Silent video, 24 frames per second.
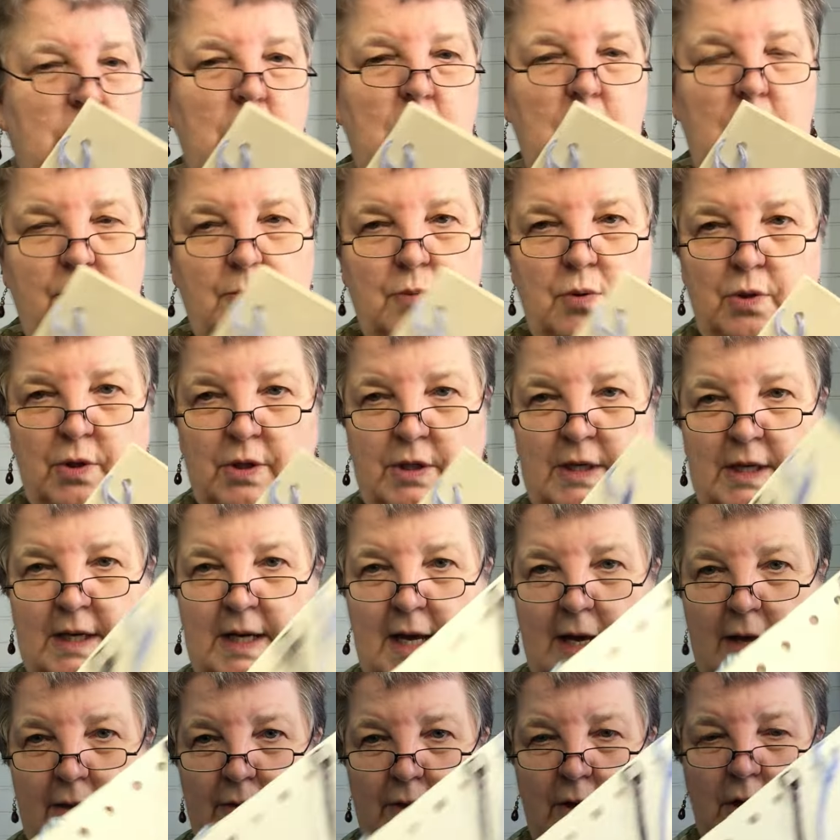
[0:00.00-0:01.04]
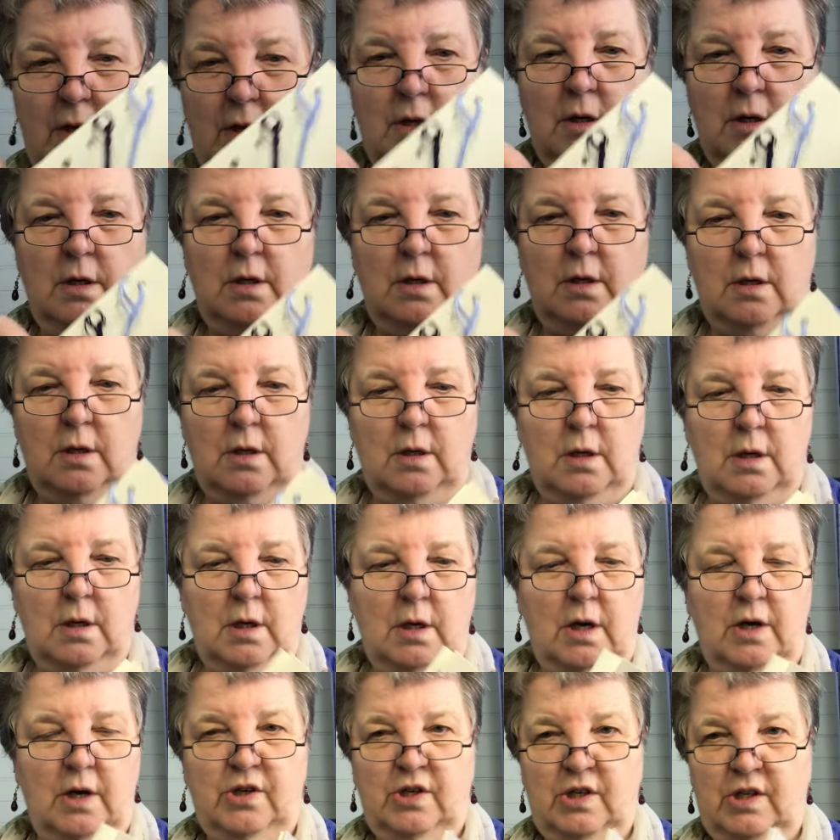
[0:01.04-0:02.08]
I put together
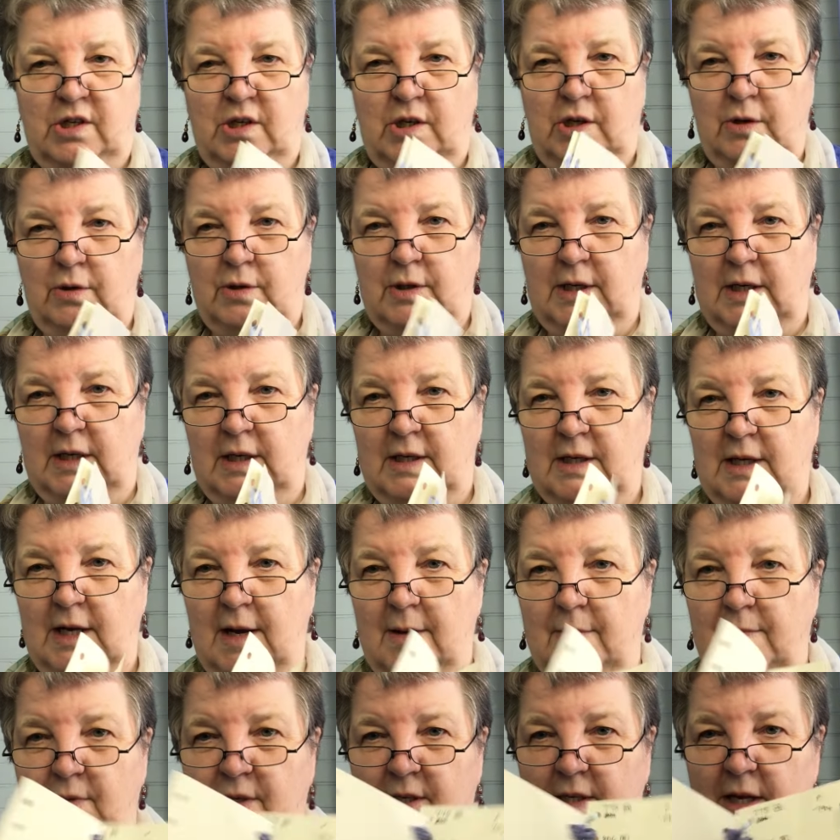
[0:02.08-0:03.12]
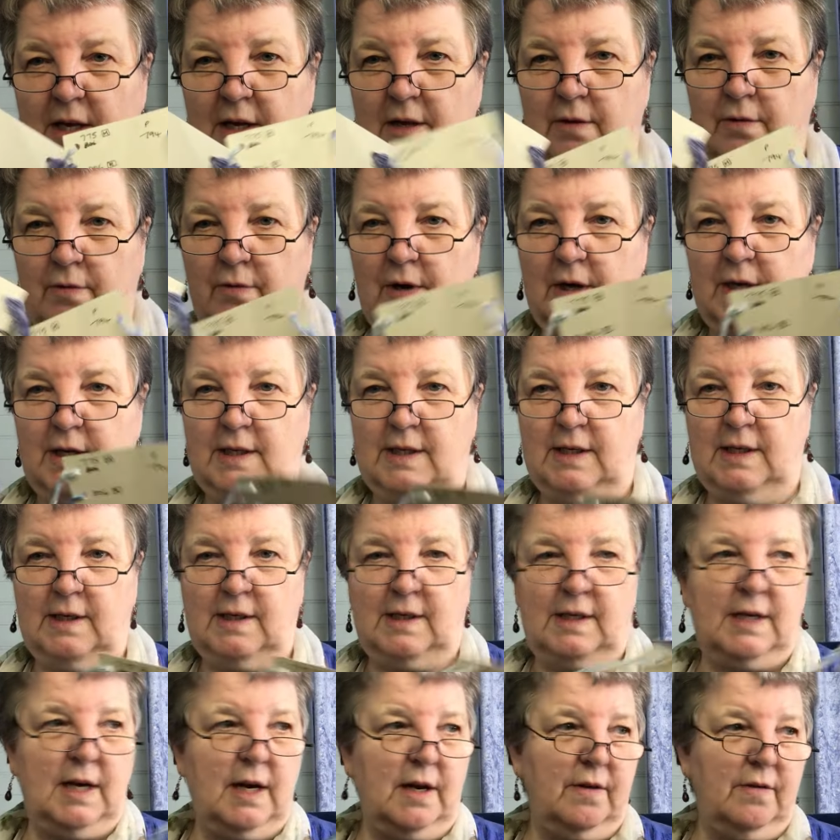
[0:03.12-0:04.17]
I'm just using DMC threads
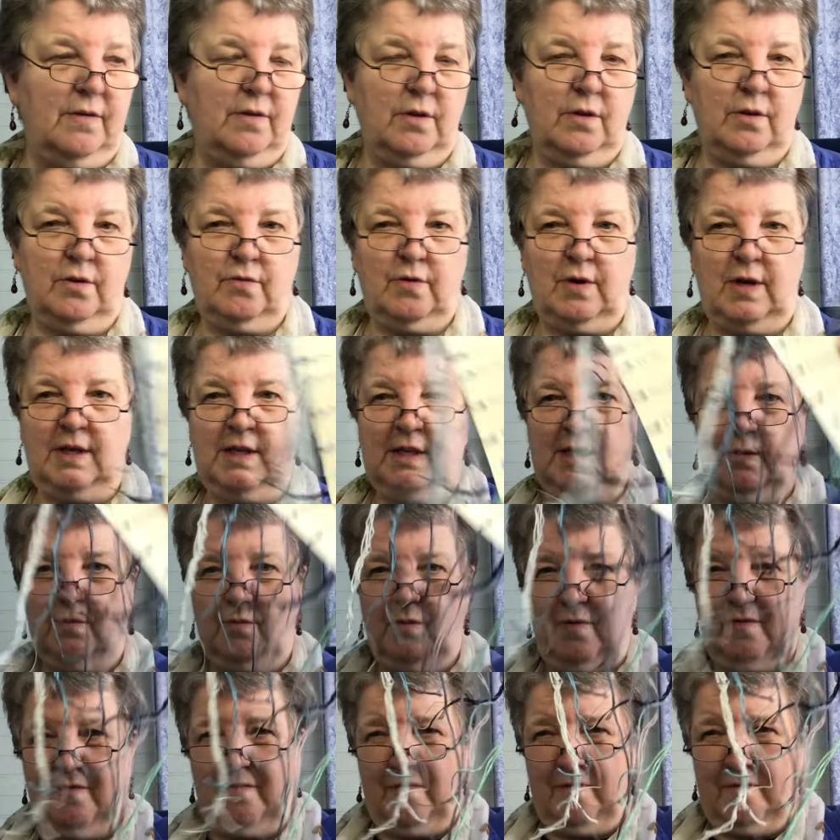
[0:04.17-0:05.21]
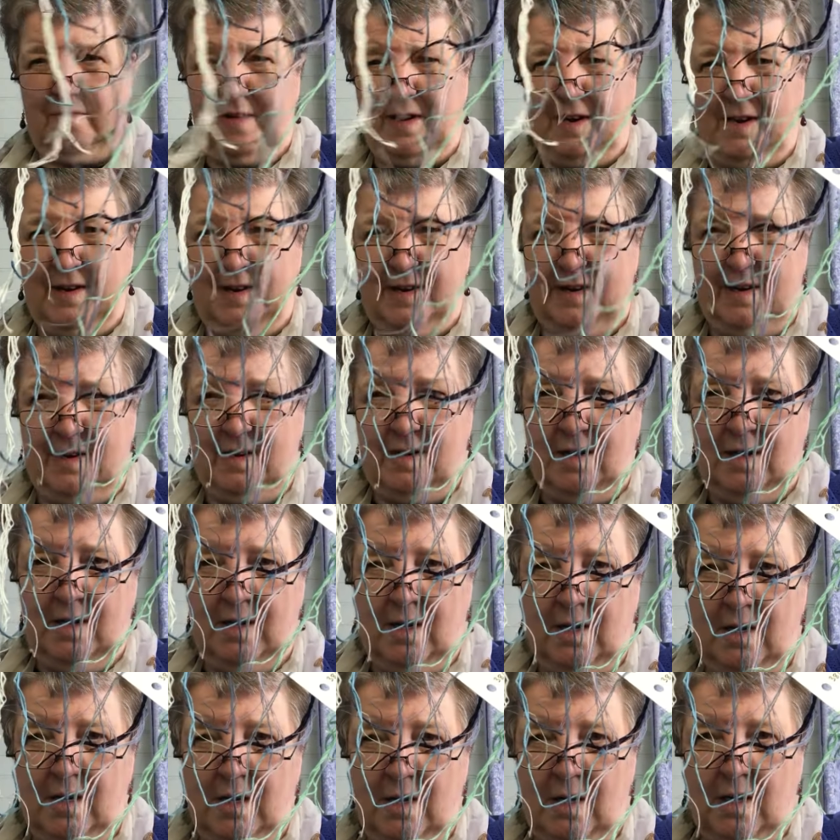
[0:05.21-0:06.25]
instead of the threads that were provided
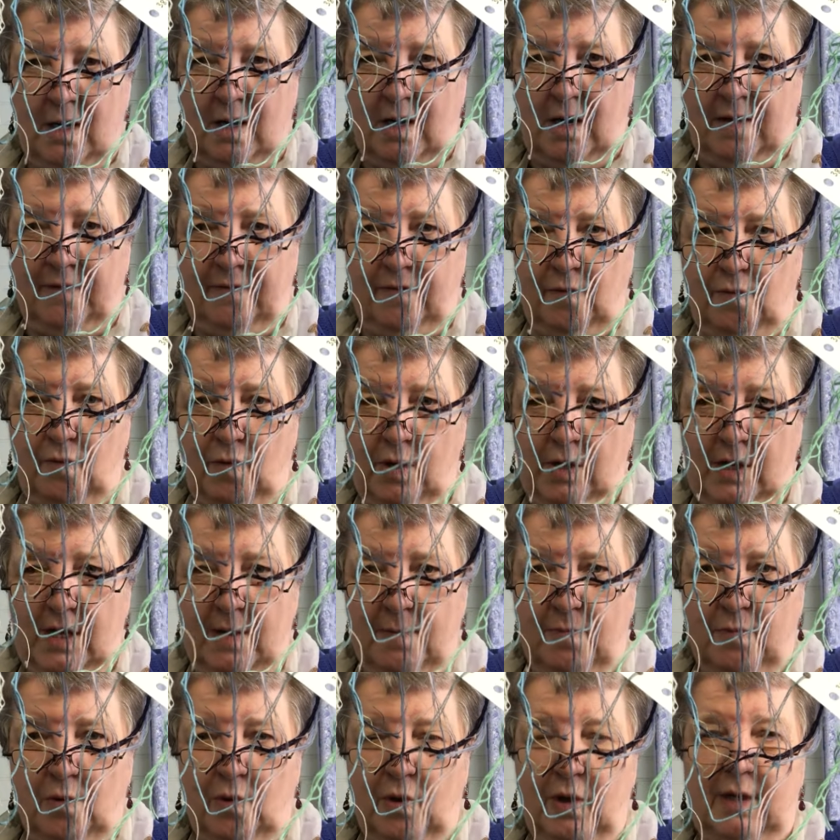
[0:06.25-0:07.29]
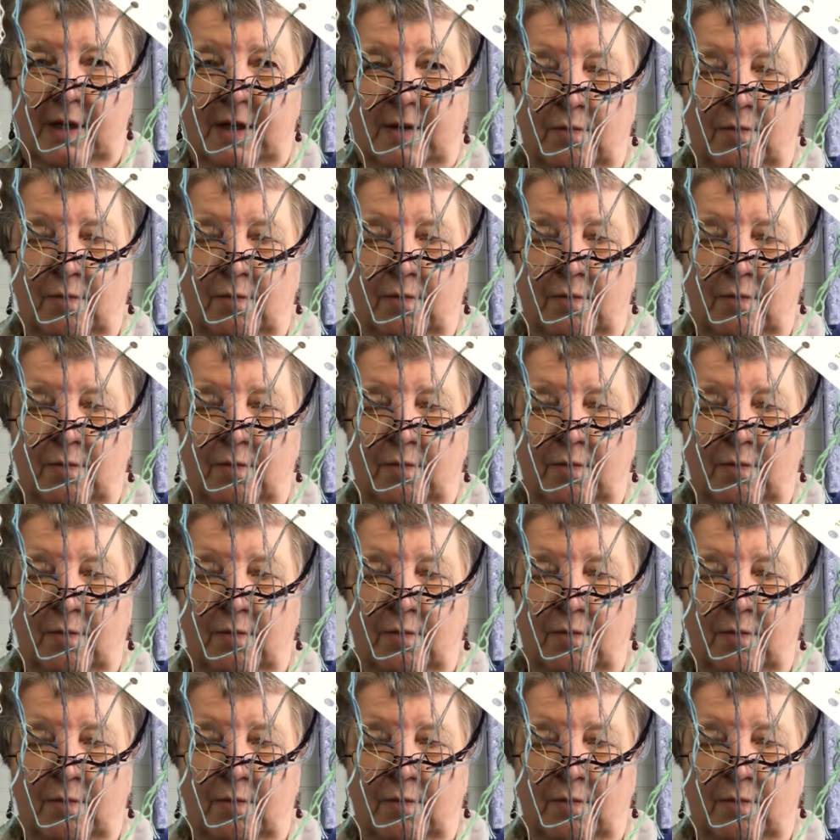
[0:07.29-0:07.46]
uh, for Rocky Point